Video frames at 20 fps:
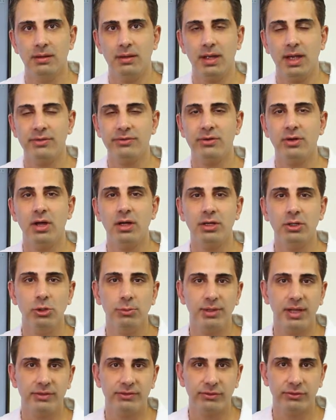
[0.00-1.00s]
As an
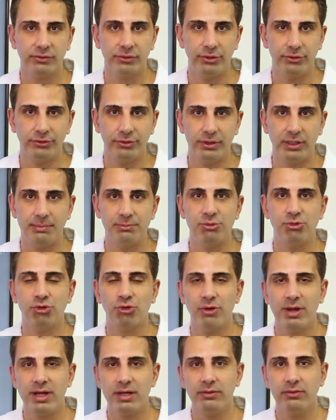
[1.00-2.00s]
oculoplastic surgeon, I'm
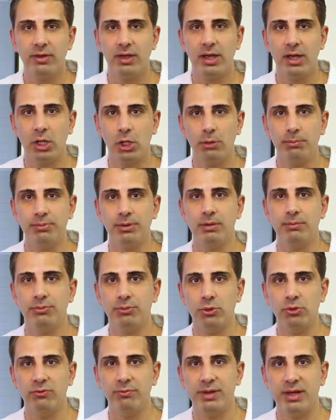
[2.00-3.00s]
trained to help
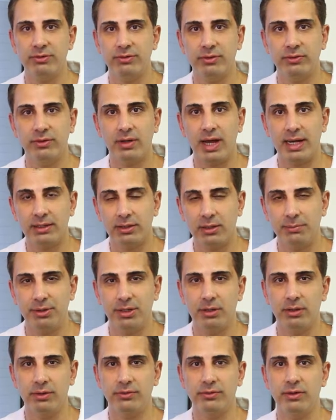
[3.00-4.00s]
improve patients' eyelid
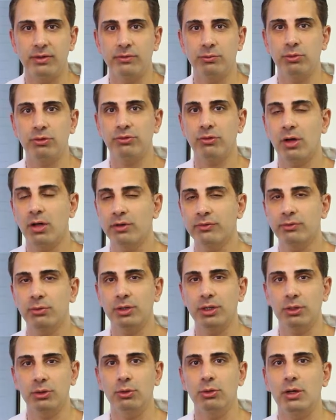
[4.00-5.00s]
appearances, which also
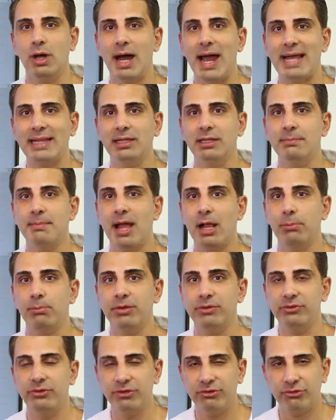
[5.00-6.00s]
include eyelid
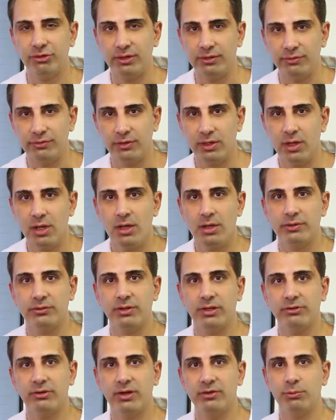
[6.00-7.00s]
malpositions,
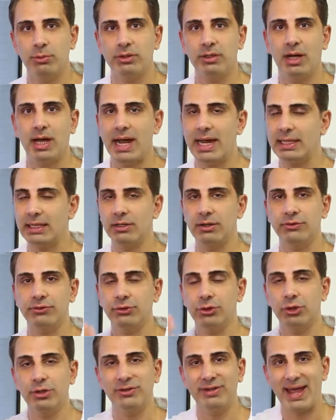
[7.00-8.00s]
such as when the eyelid is
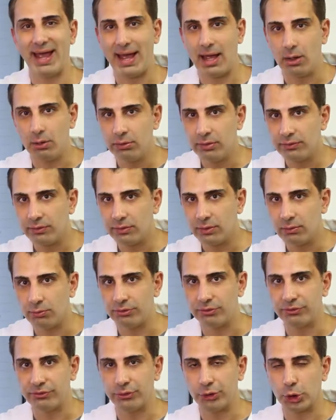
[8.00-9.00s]
turned out,
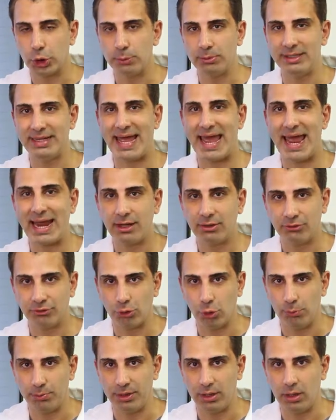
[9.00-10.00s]
which is termed an
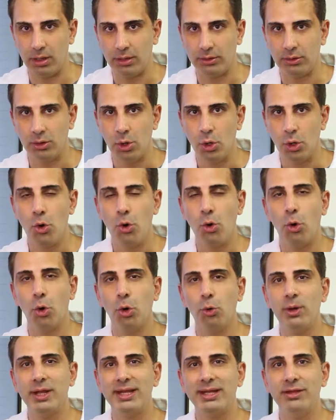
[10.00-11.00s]
ectropion,
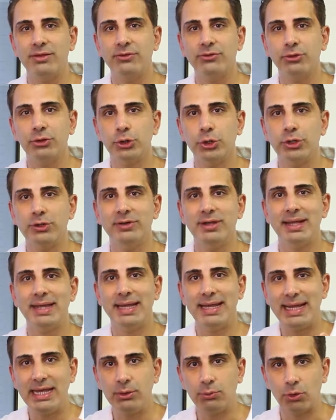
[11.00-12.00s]
or when it is turned
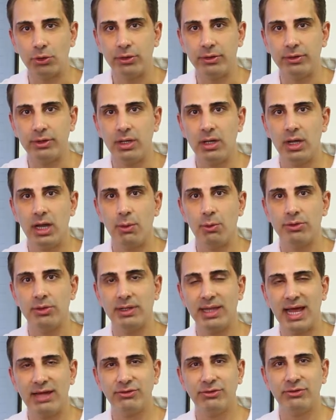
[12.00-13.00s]
inward, where the
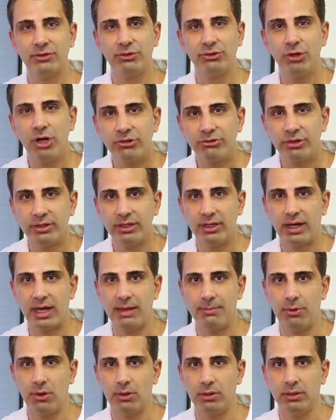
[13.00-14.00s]
lashes are touching the
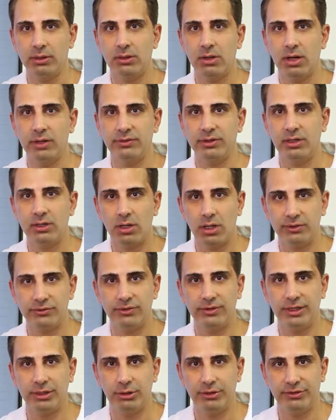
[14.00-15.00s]
eyeball and causing
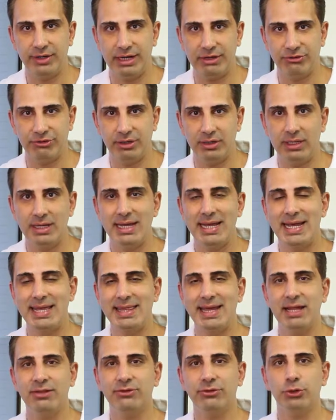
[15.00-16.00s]
constant irritation,
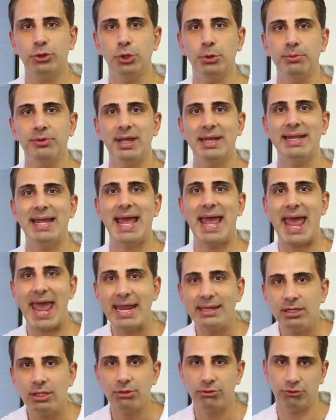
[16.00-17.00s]
and that's termed an
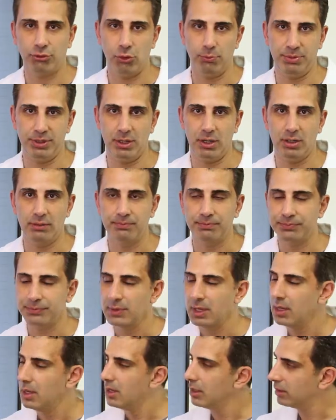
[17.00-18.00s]
entropion.
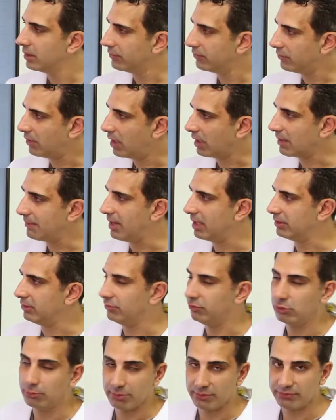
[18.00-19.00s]
Let's talk about
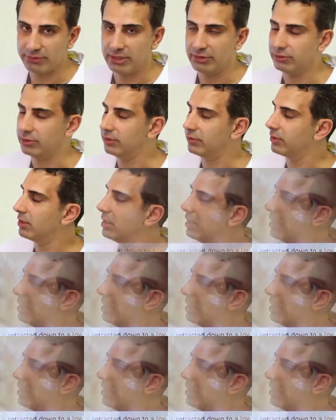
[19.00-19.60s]
these two procedures.